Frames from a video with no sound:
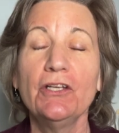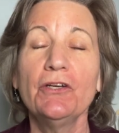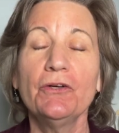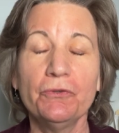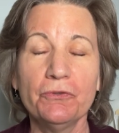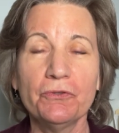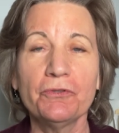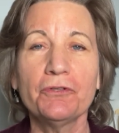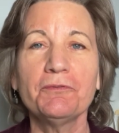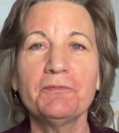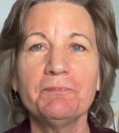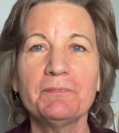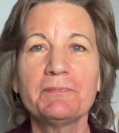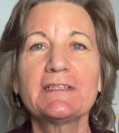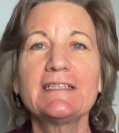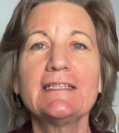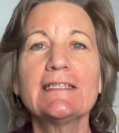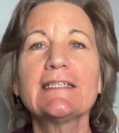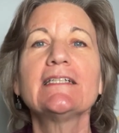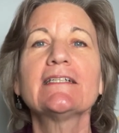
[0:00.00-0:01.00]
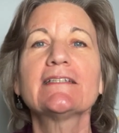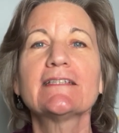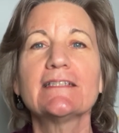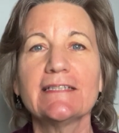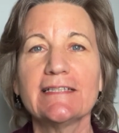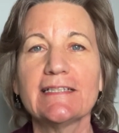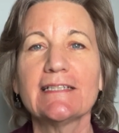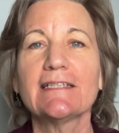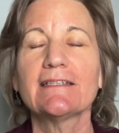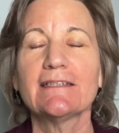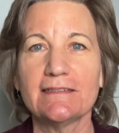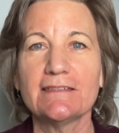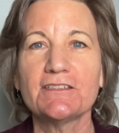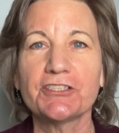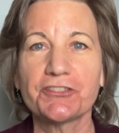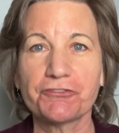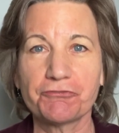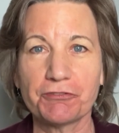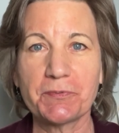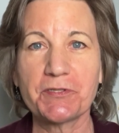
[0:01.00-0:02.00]
or clicking on the link in the
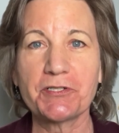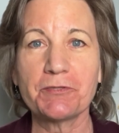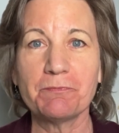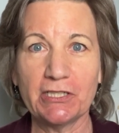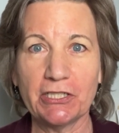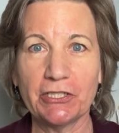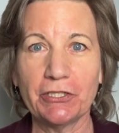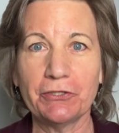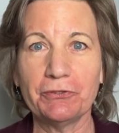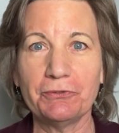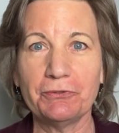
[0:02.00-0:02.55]
description below.